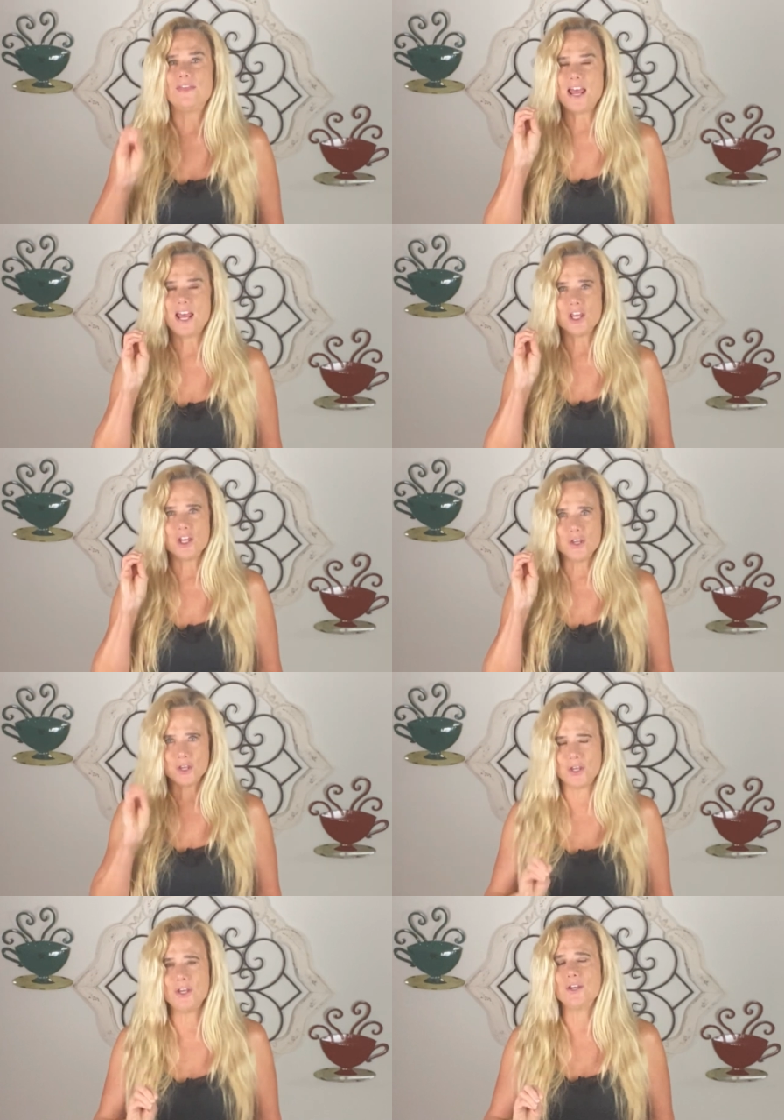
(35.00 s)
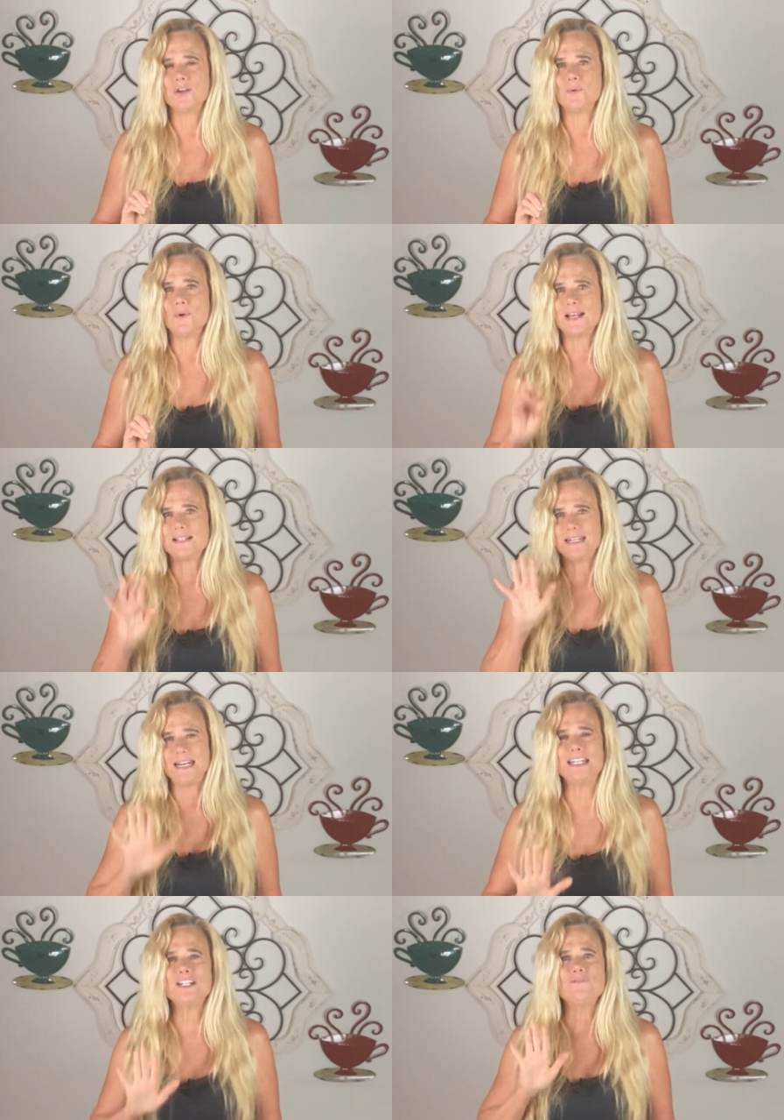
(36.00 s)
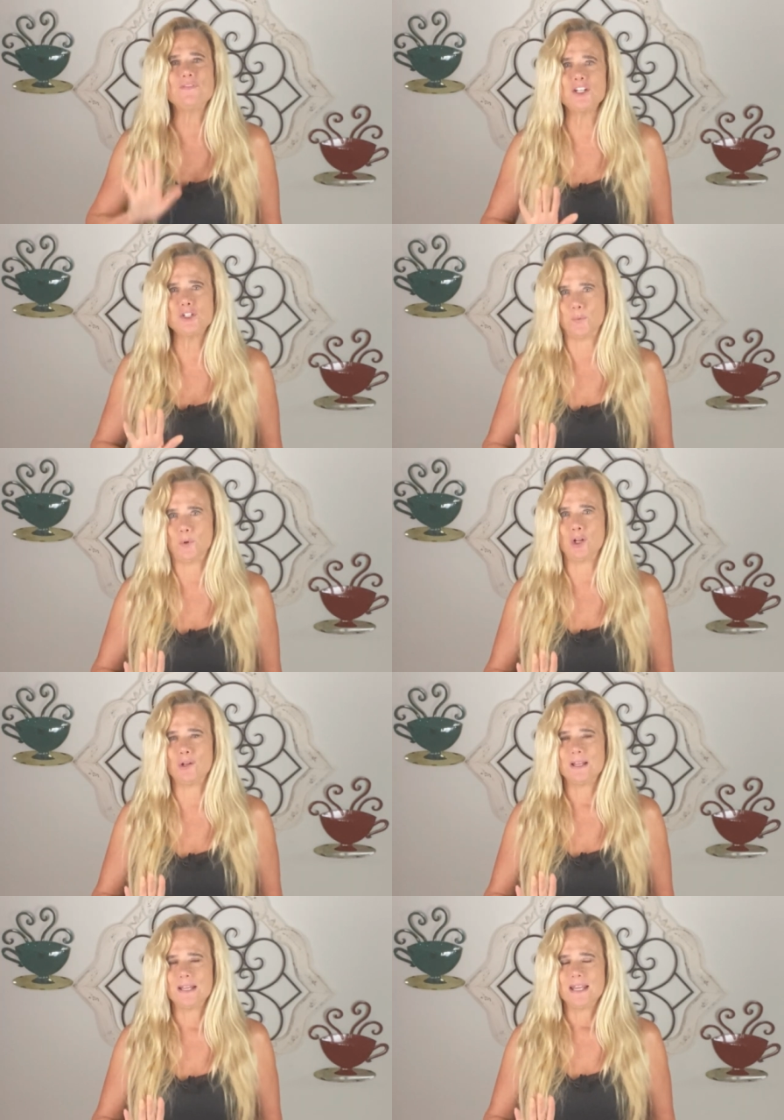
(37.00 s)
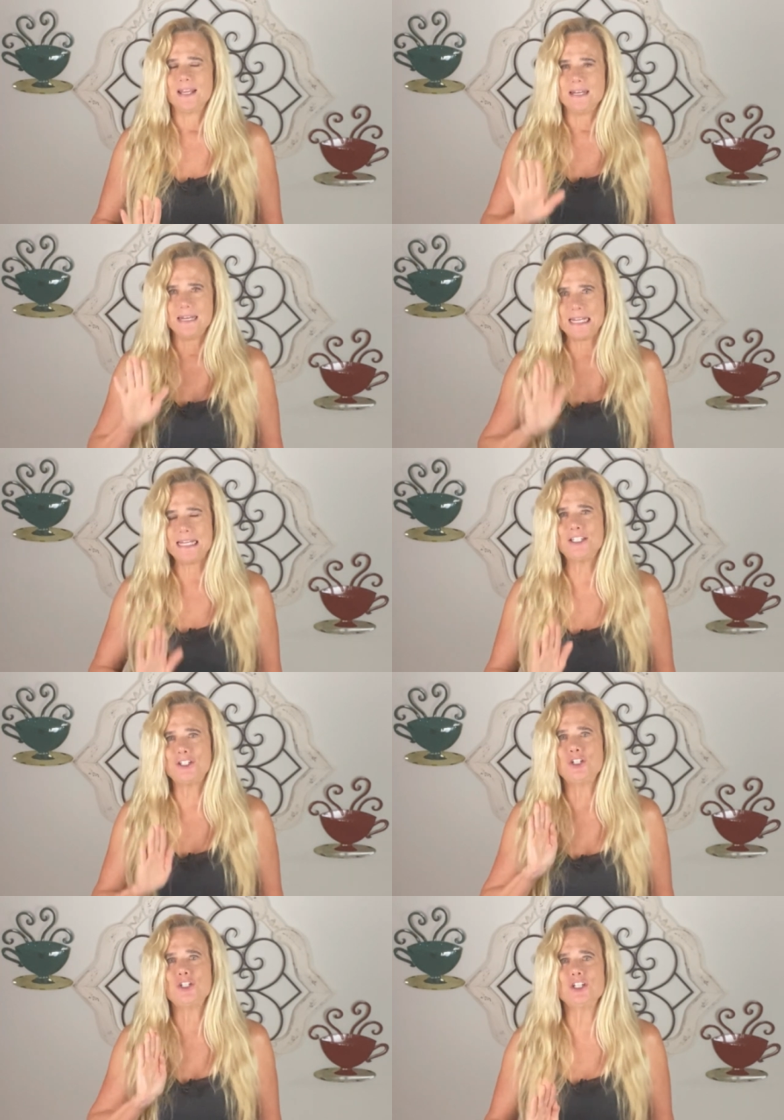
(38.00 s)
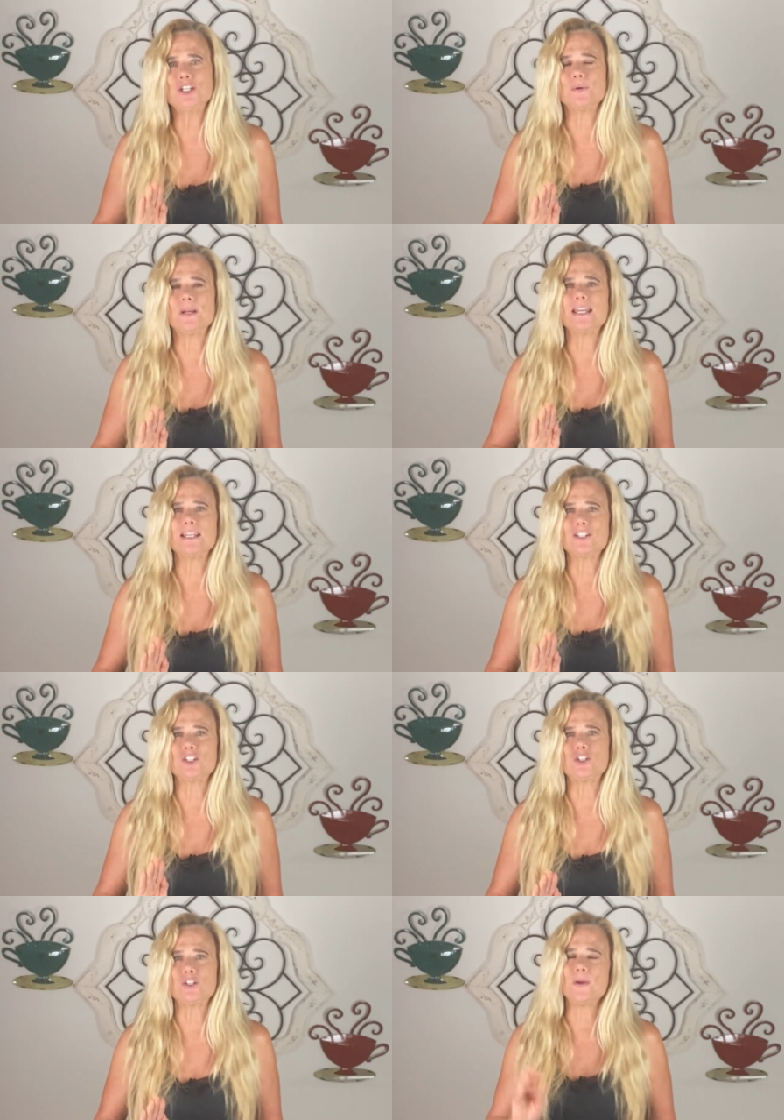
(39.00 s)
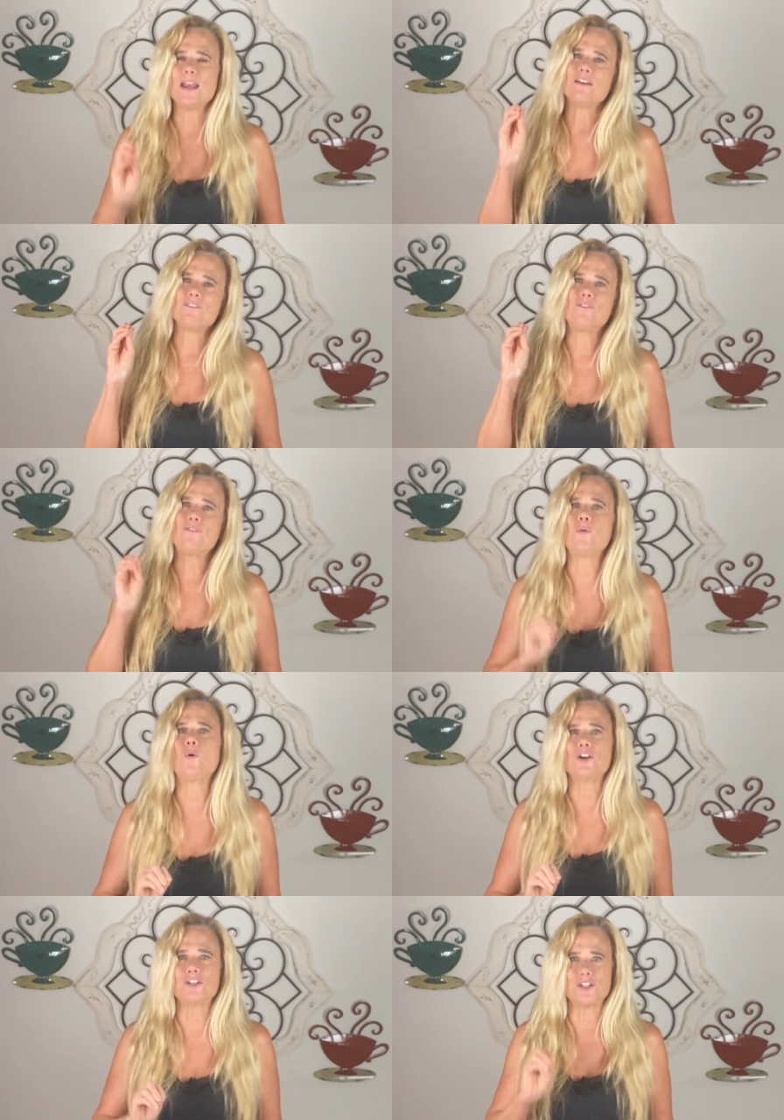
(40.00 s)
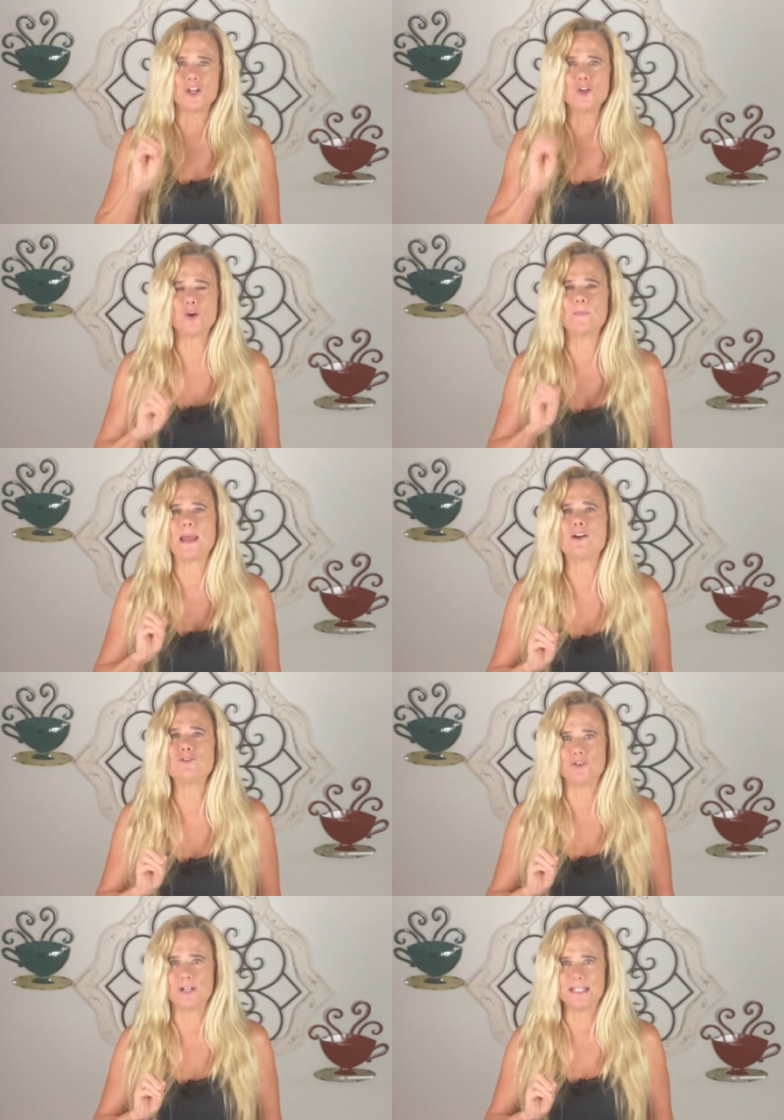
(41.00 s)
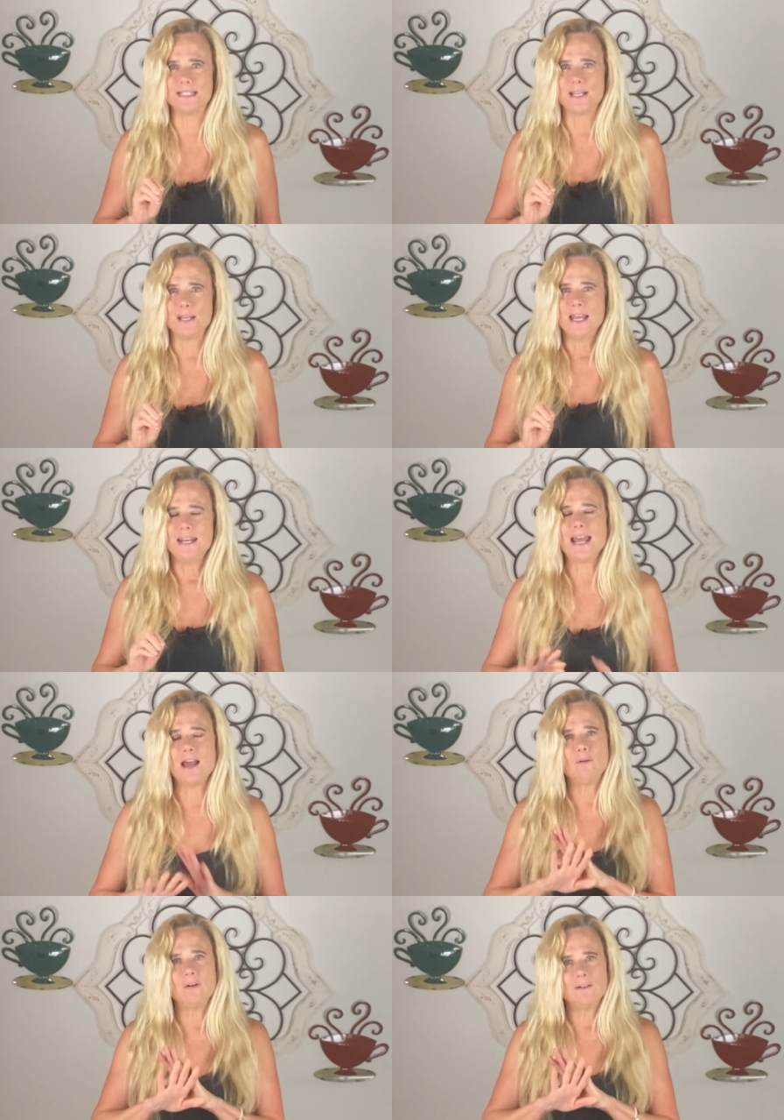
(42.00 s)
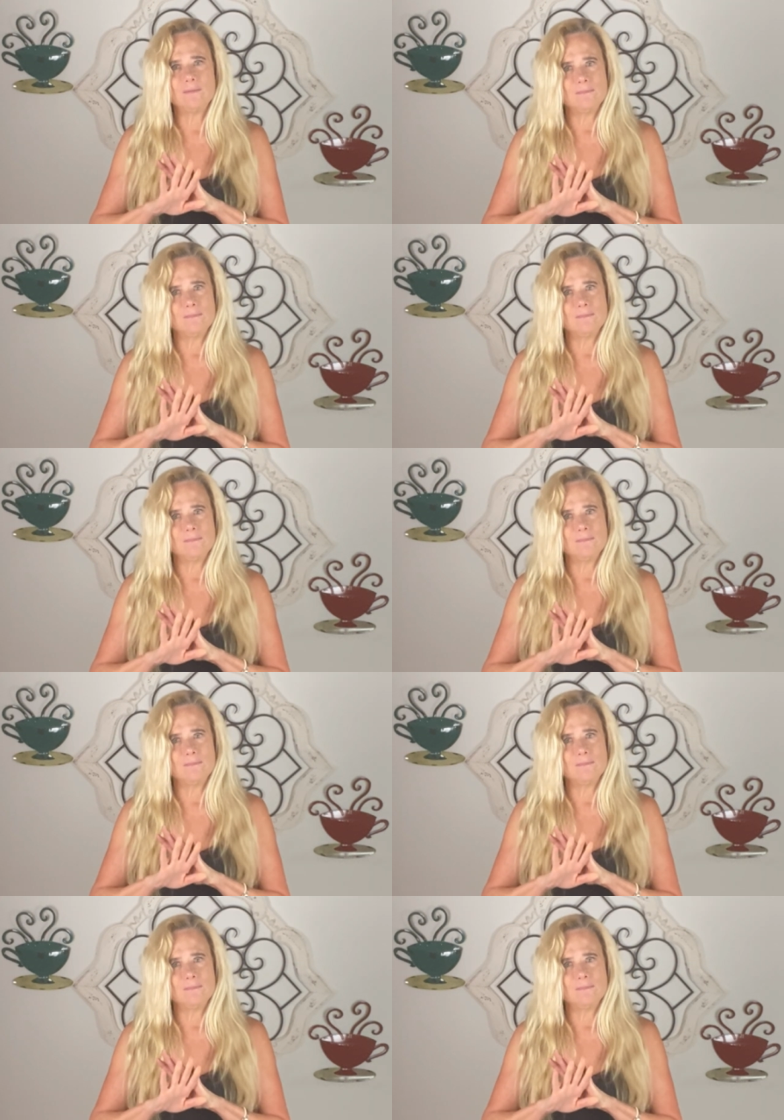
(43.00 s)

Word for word: that you as an individual needs to do is to enforce your boundaries. Now,